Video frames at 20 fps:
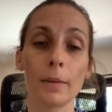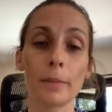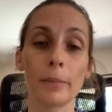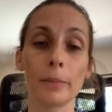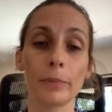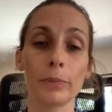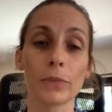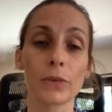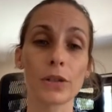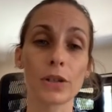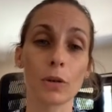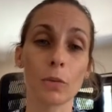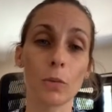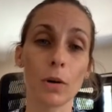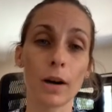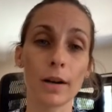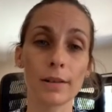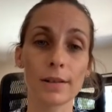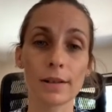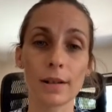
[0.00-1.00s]
So
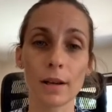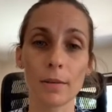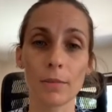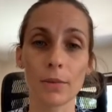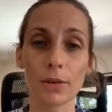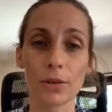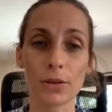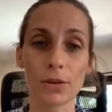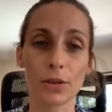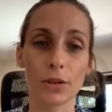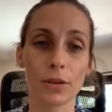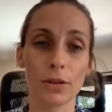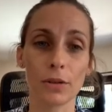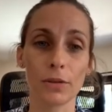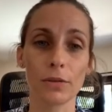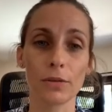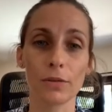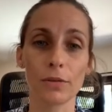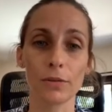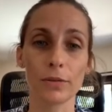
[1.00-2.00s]
whilst I'm not sort
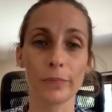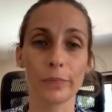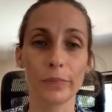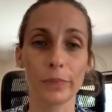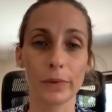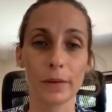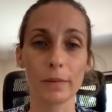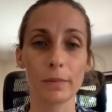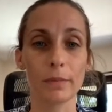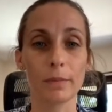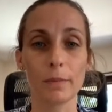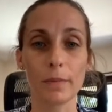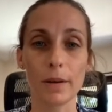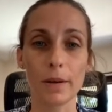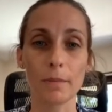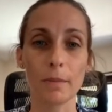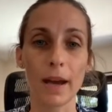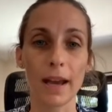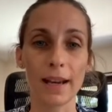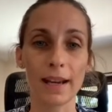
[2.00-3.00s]
of
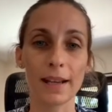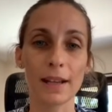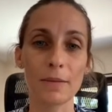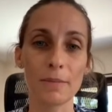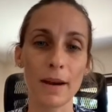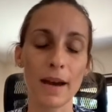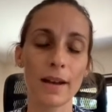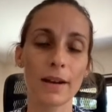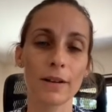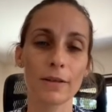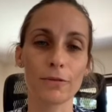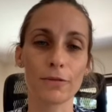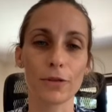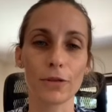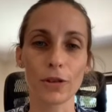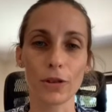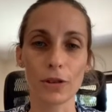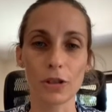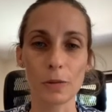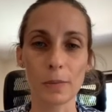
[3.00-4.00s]
banging the banner for
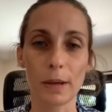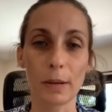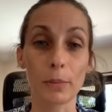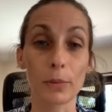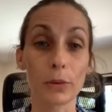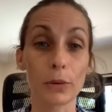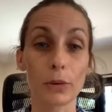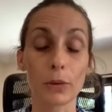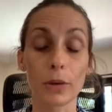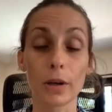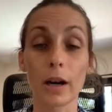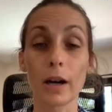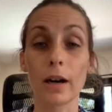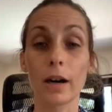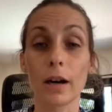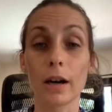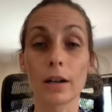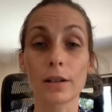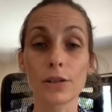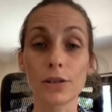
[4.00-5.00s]
those people who
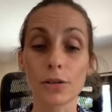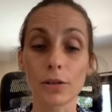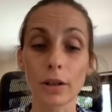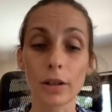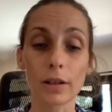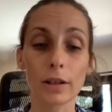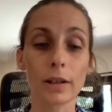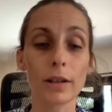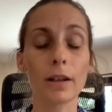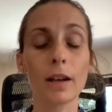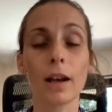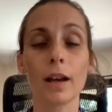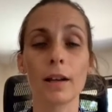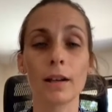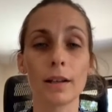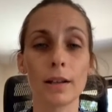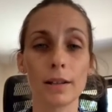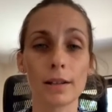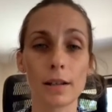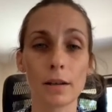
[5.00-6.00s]
are struggling, and
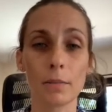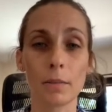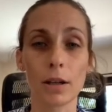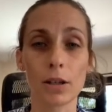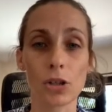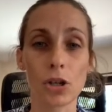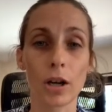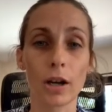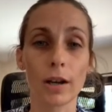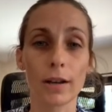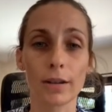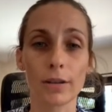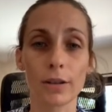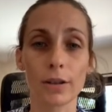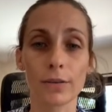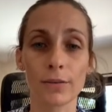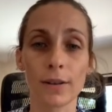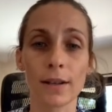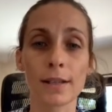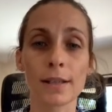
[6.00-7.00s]
it is a much harder
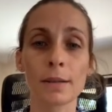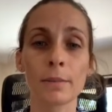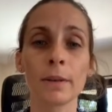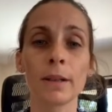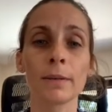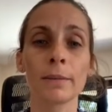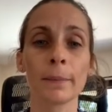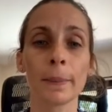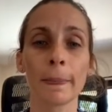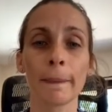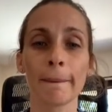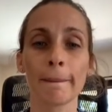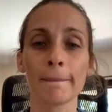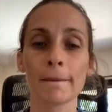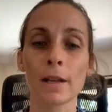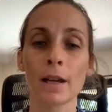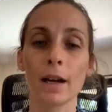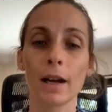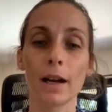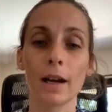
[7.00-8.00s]
investment,
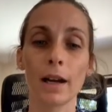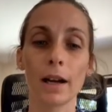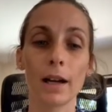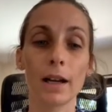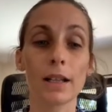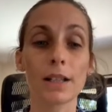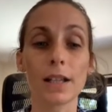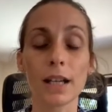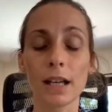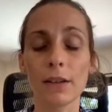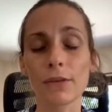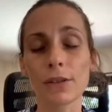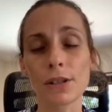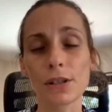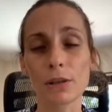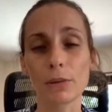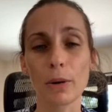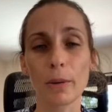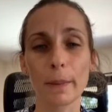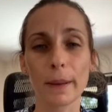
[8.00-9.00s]
even
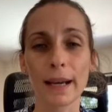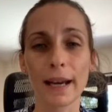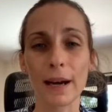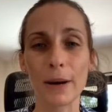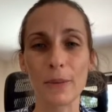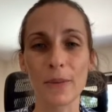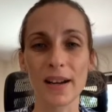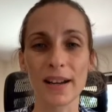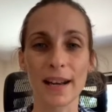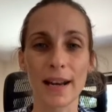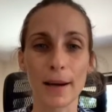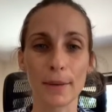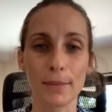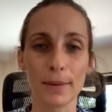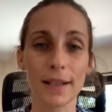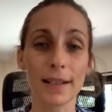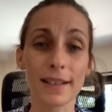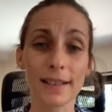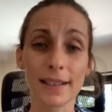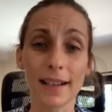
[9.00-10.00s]
swapping out one
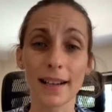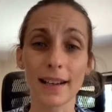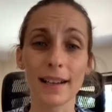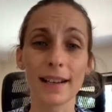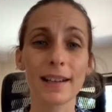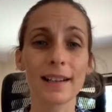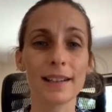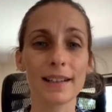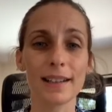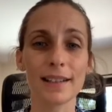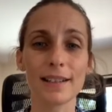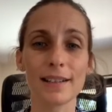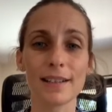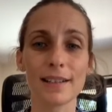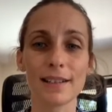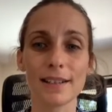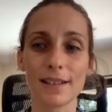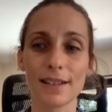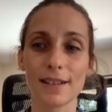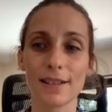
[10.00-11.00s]
nappy a day
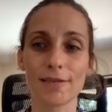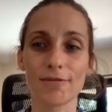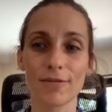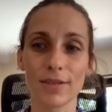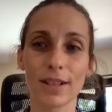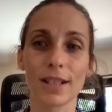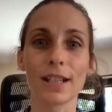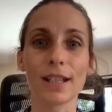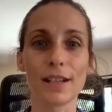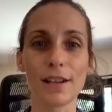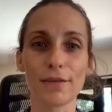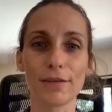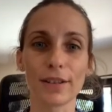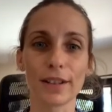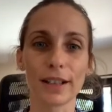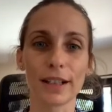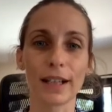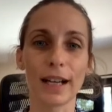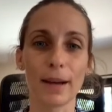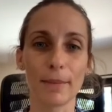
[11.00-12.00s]
is
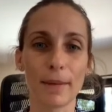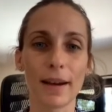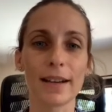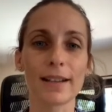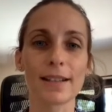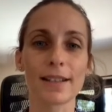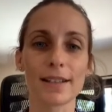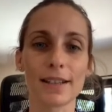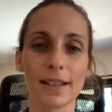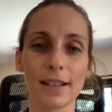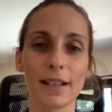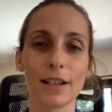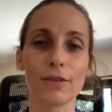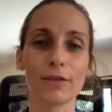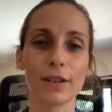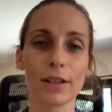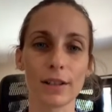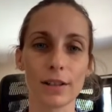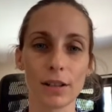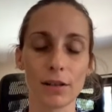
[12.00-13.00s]
significant and makes a
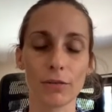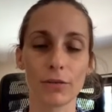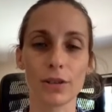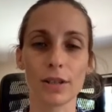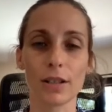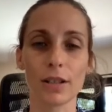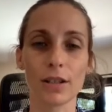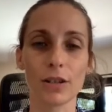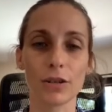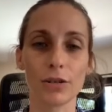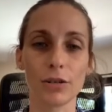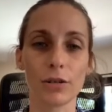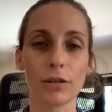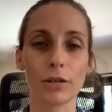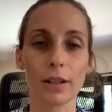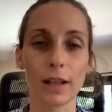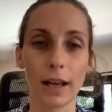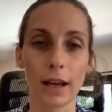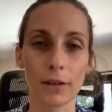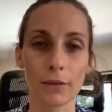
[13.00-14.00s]
significant difference to
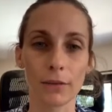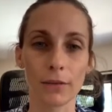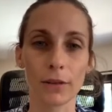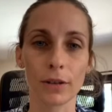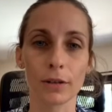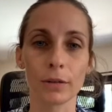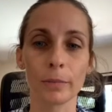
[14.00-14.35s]
landfill.